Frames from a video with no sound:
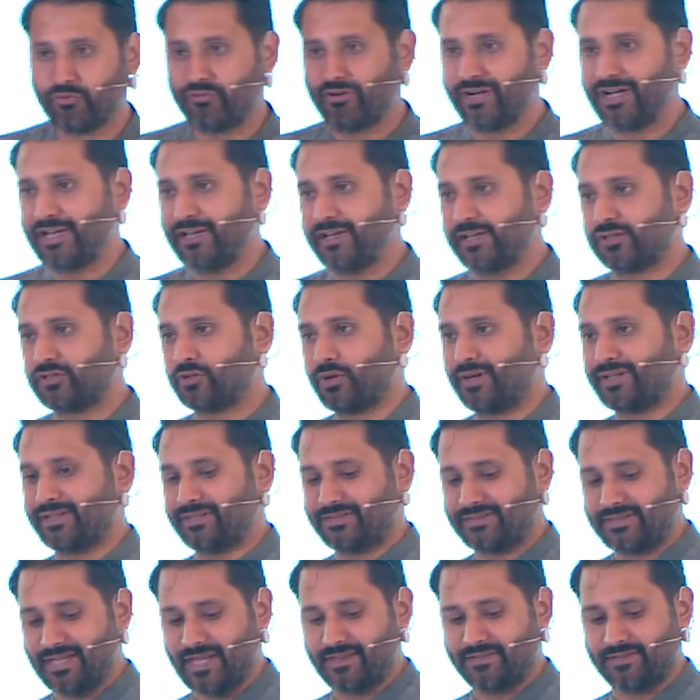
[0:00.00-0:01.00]
really need to
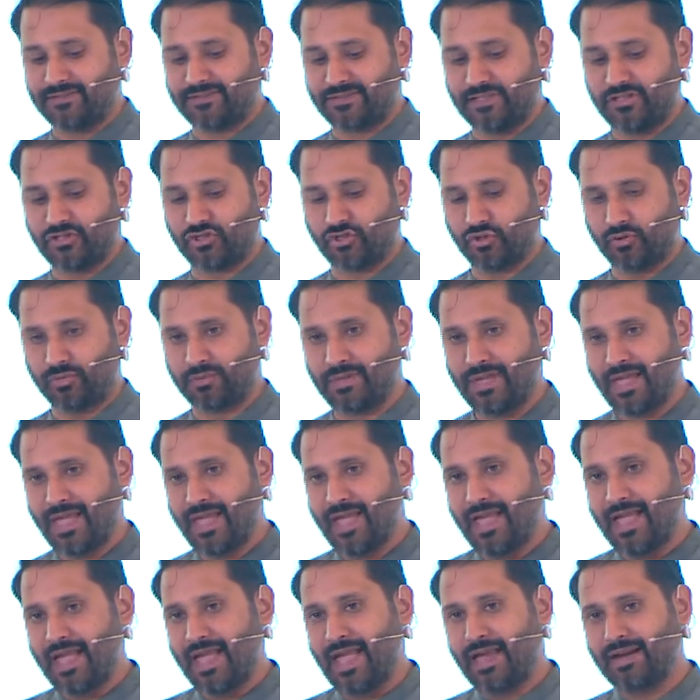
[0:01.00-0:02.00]
understand this issue.
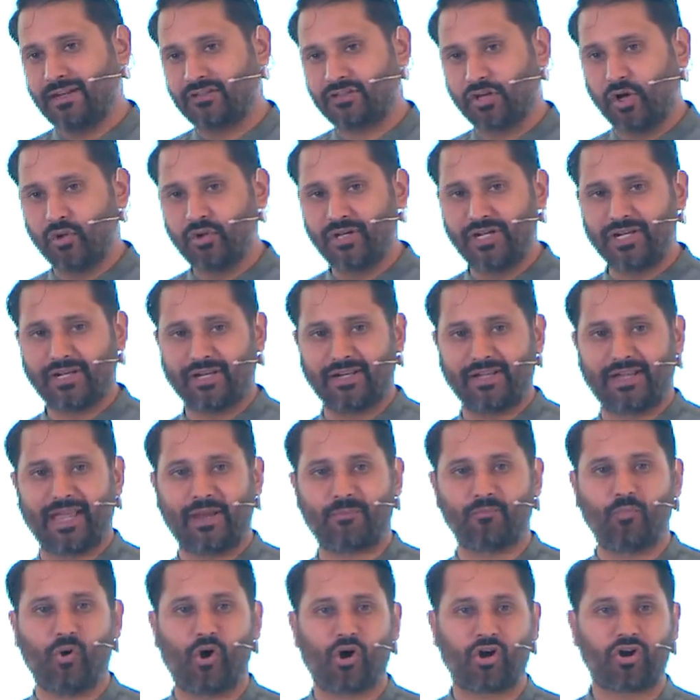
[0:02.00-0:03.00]
And it's only going to
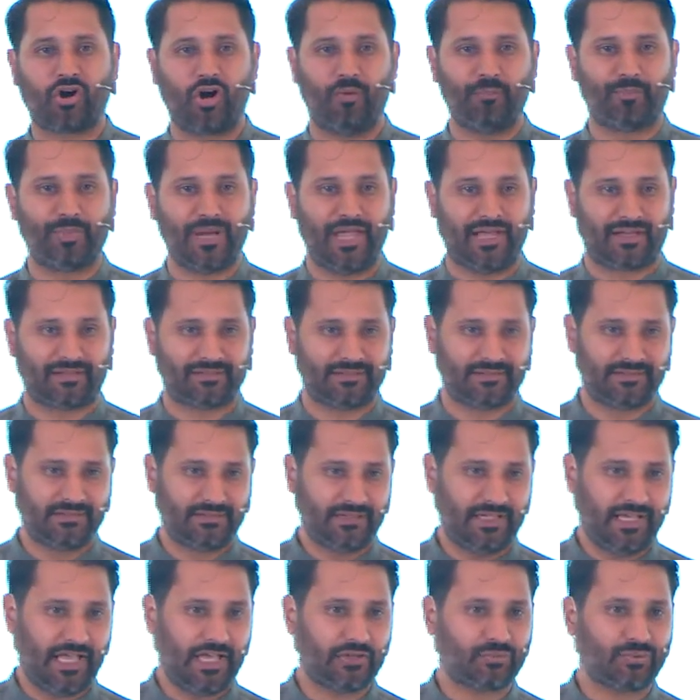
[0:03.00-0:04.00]
get more complex.
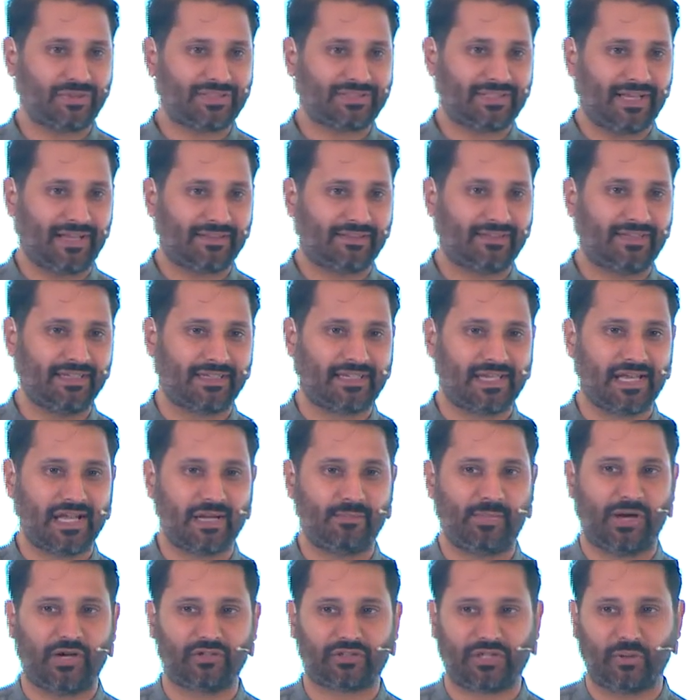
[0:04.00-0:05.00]
As we start thinking
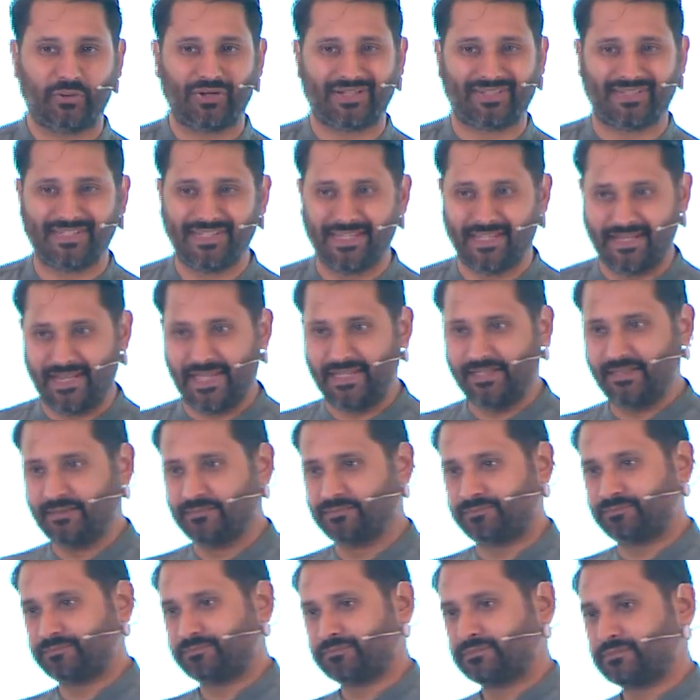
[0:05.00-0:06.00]
about our DNA,
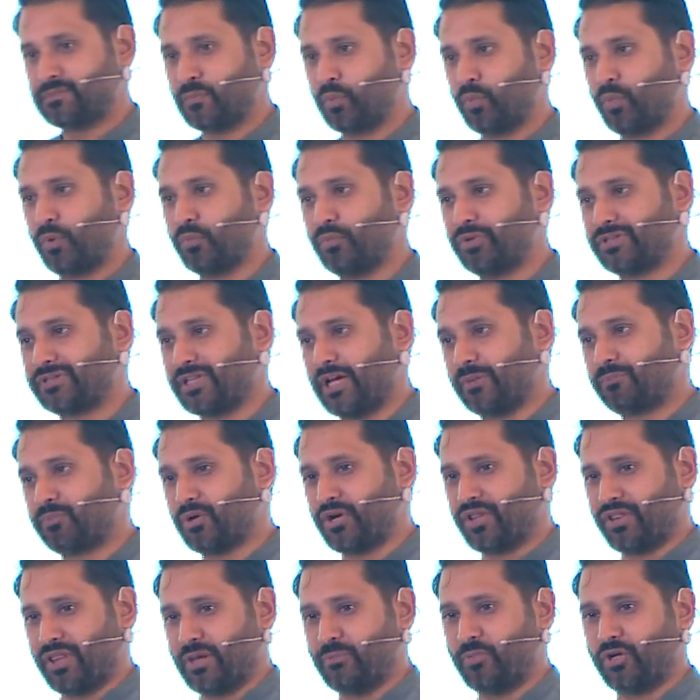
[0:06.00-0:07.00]
when we start
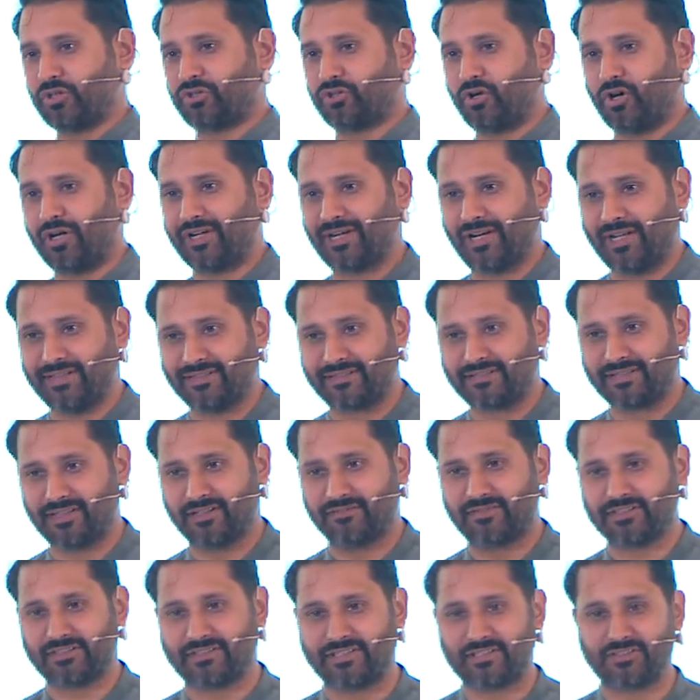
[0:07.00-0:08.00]
putting them onto online
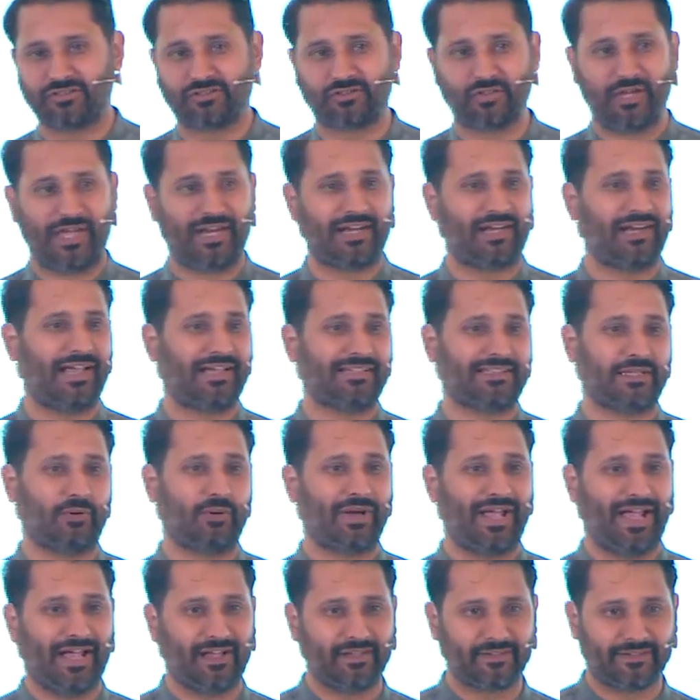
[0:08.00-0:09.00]
services to analyze
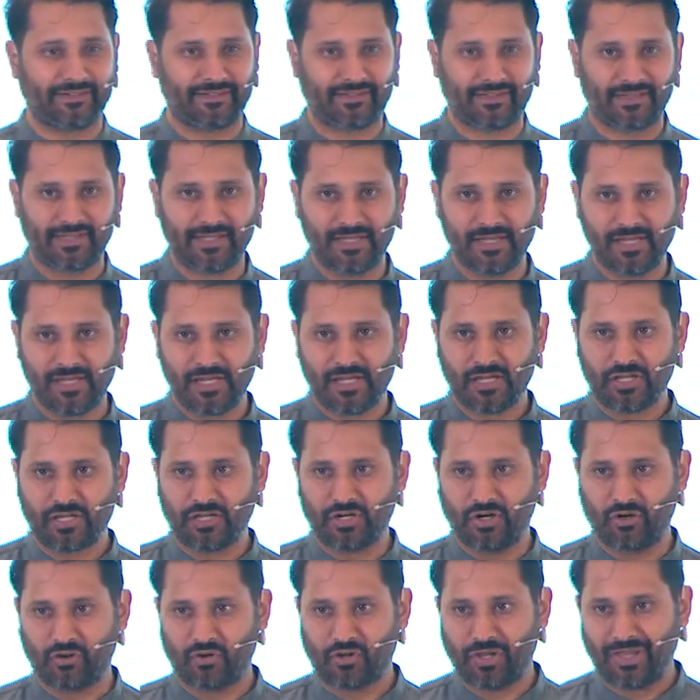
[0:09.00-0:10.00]
our health, you
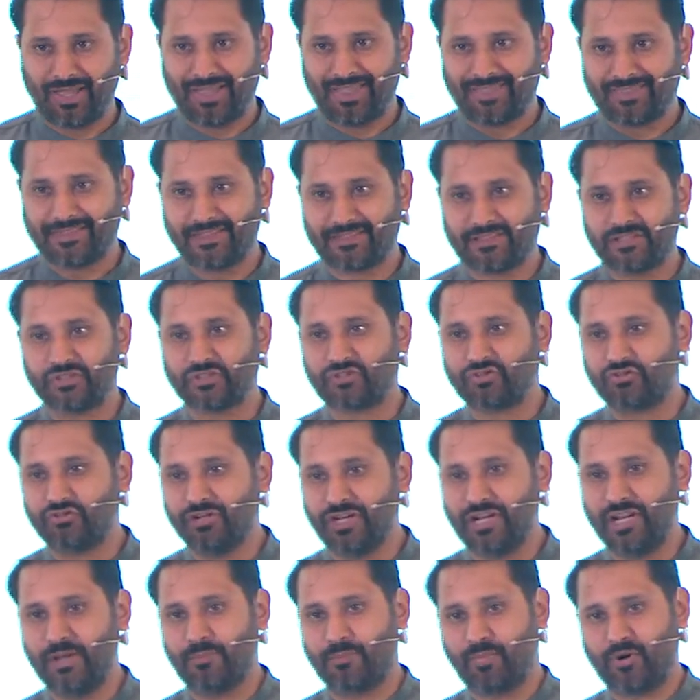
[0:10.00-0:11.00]
know, this is
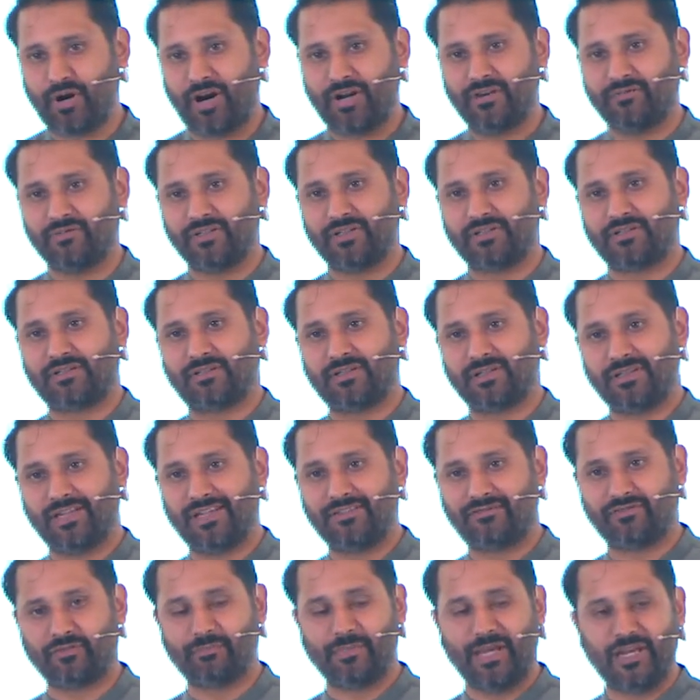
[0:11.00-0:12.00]
really private
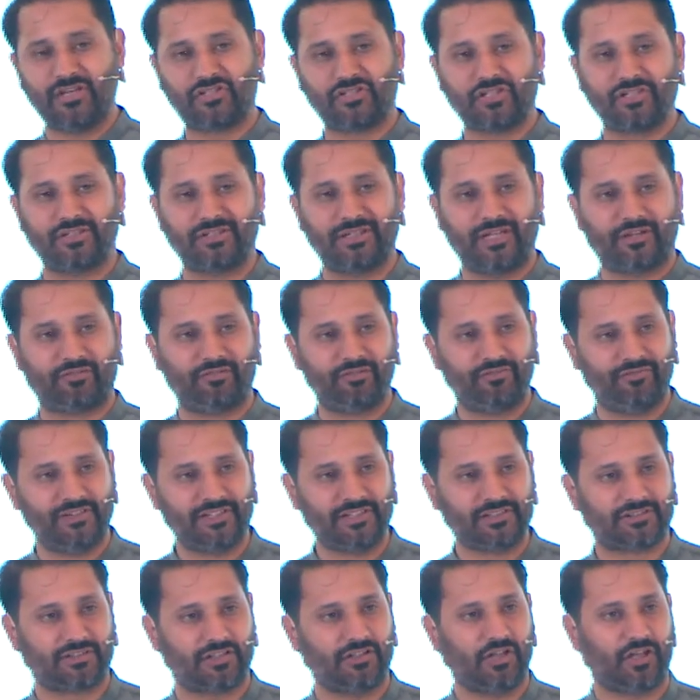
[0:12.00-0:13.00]
information that
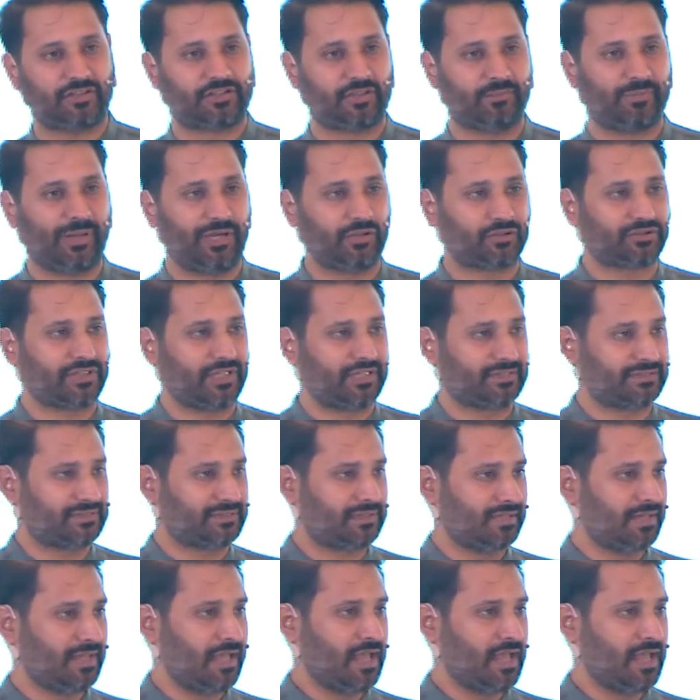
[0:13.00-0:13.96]
reveals a lot about us,